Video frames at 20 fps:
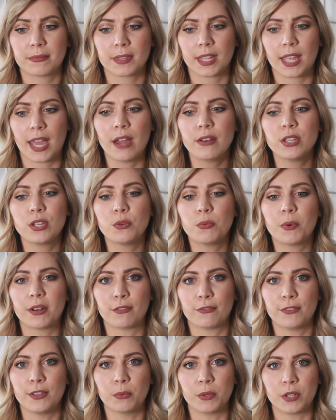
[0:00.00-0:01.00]
How do you want
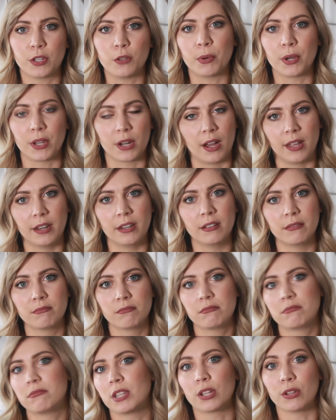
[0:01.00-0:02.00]
to feel when you put on
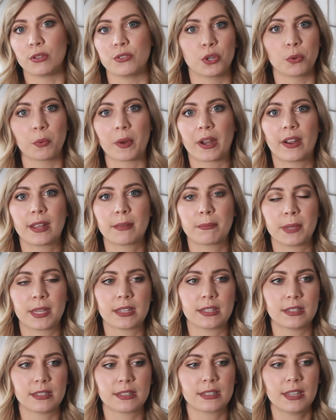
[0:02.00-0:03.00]
the clothes you're wearing?
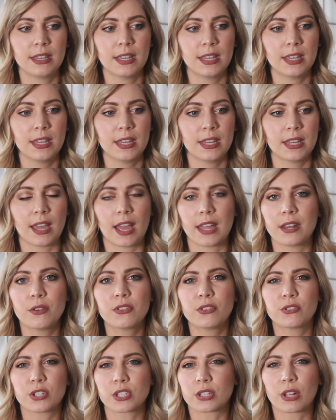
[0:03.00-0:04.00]
Because I know
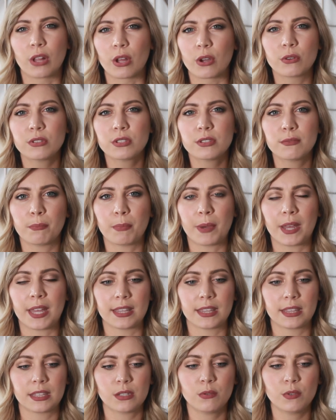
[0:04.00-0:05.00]
they're just clothes,
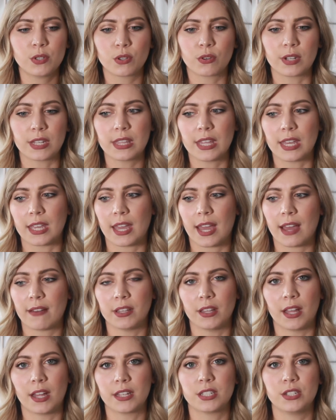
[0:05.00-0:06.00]
but to a degree they have a
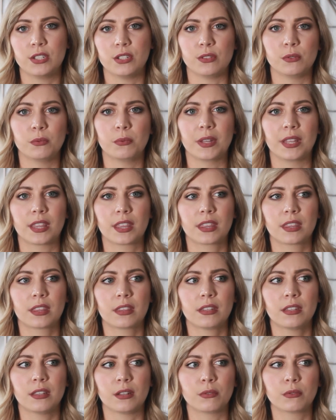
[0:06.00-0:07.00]
lot to do with,
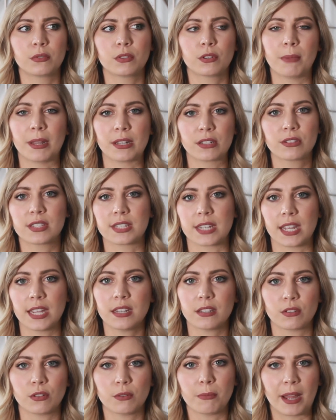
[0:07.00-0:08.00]
you know, your mental
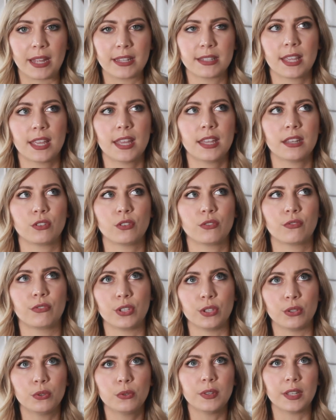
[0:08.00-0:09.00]
state and your mindset and your
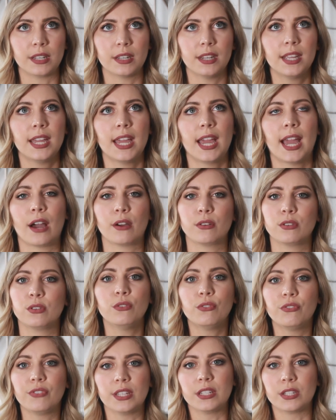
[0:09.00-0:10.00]
view and how
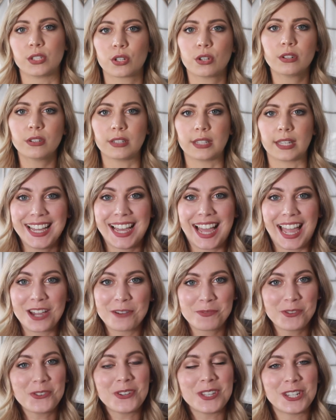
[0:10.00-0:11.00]
you feel internally. I
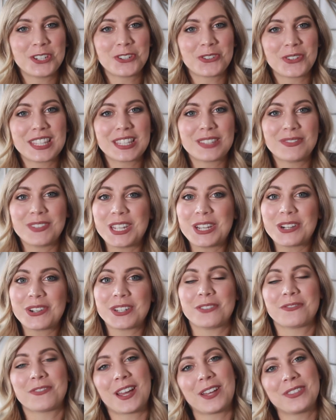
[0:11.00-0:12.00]
hope you enjoyed this video
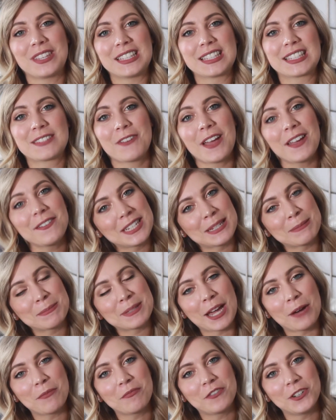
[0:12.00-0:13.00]
and you found these 5 tips
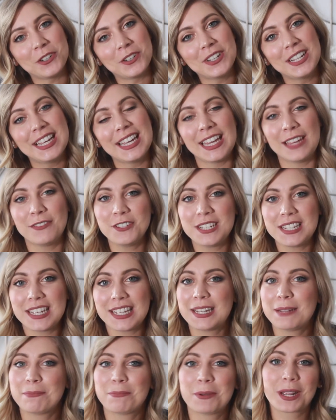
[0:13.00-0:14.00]
helpful. If you
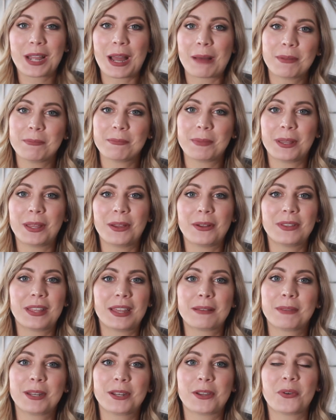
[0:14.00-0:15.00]
did, put a comment below
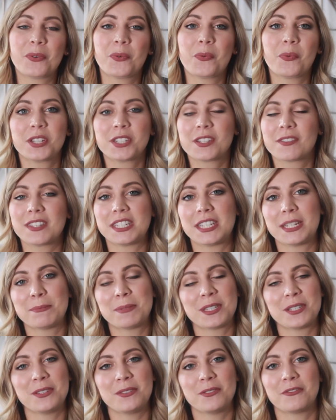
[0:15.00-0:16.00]
letting me know which of the
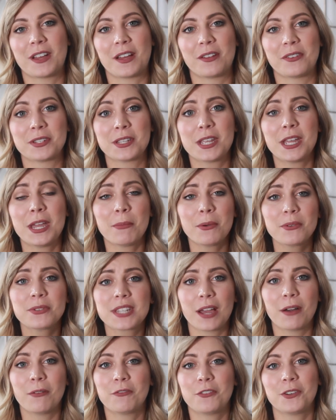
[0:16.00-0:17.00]
tips you found most
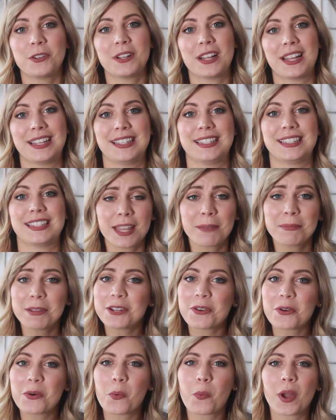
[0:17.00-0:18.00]
helpful, and let me
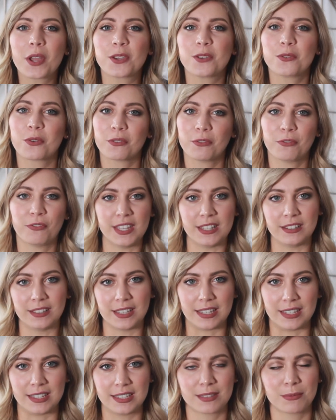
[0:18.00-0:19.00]
know what your feel
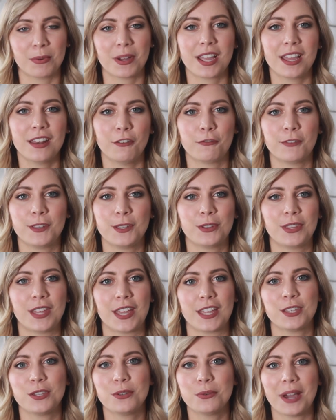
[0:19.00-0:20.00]
is, what kind of feel
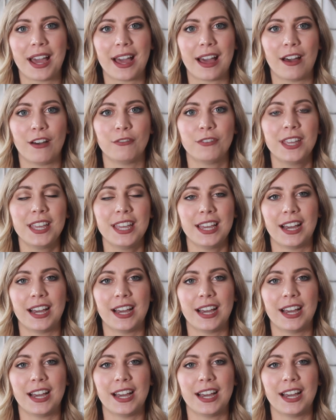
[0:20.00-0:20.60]
that you have